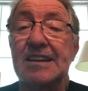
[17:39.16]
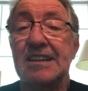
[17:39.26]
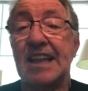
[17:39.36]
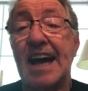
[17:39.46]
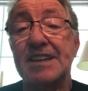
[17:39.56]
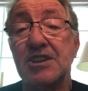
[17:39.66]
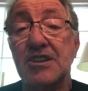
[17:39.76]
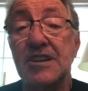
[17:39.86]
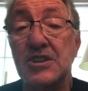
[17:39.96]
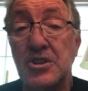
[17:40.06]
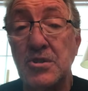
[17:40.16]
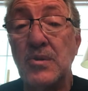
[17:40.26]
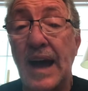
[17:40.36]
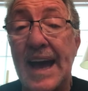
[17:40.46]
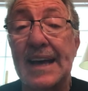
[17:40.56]
latched
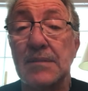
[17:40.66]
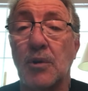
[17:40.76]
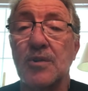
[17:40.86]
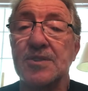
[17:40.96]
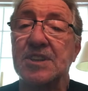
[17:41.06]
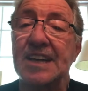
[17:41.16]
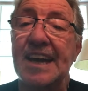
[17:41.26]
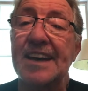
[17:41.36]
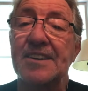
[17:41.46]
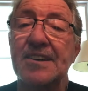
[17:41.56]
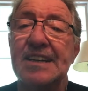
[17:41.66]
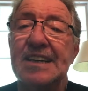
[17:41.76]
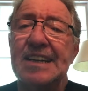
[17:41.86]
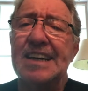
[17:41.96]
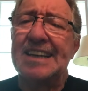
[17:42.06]
two animals together
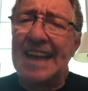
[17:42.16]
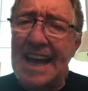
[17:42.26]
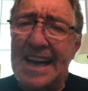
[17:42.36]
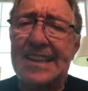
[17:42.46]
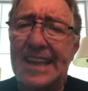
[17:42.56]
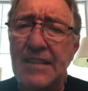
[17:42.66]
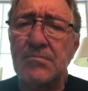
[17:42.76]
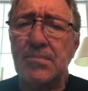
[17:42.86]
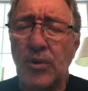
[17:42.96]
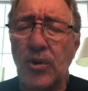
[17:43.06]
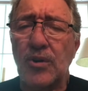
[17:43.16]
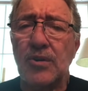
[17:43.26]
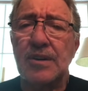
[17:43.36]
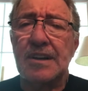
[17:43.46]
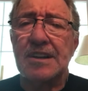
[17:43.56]
and had them
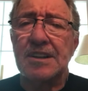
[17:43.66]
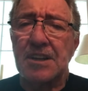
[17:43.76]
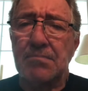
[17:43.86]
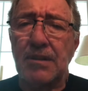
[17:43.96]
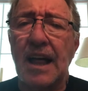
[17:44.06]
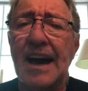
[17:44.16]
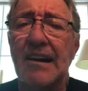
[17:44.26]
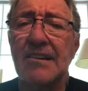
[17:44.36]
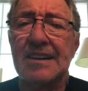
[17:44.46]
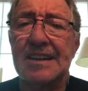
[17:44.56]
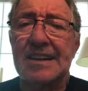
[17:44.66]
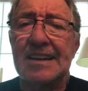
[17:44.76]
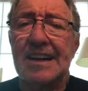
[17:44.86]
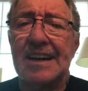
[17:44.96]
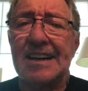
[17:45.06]
pull the plow.
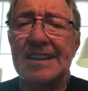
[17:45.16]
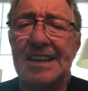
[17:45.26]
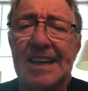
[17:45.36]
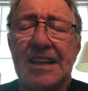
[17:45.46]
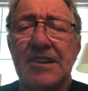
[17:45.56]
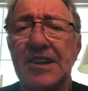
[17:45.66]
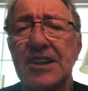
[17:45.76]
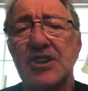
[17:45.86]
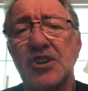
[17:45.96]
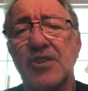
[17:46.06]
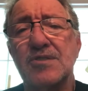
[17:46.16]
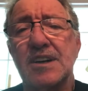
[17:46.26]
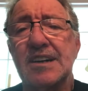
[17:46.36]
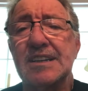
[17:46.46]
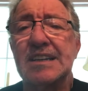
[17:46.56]
They could exert
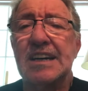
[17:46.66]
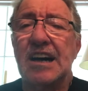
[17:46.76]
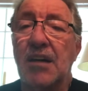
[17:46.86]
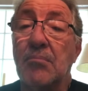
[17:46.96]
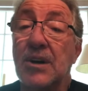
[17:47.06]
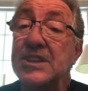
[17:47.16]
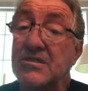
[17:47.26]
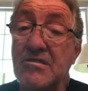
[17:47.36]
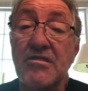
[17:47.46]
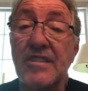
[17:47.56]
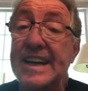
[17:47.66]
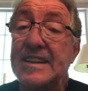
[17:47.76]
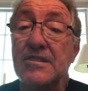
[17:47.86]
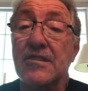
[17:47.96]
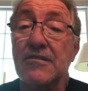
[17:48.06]
a much
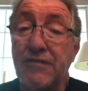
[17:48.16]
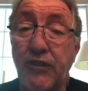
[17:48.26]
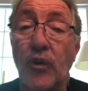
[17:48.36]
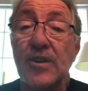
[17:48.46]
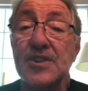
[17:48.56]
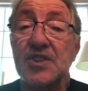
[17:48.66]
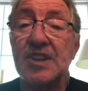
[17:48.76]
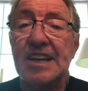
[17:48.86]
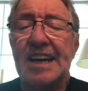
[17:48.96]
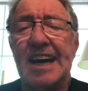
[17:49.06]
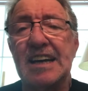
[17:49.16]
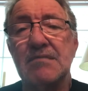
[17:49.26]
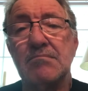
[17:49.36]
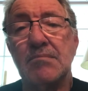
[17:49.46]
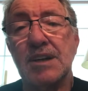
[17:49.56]
greater force,
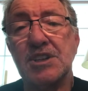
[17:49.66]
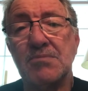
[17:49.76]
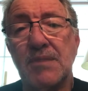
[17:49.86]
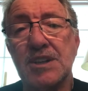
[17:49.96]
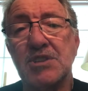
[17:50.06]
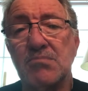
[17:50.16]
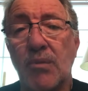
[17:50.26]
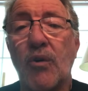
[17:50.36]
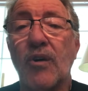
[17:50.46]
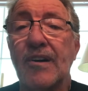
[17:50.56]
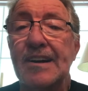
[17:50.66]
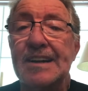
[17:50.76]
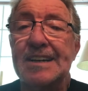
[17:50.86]
and much, much more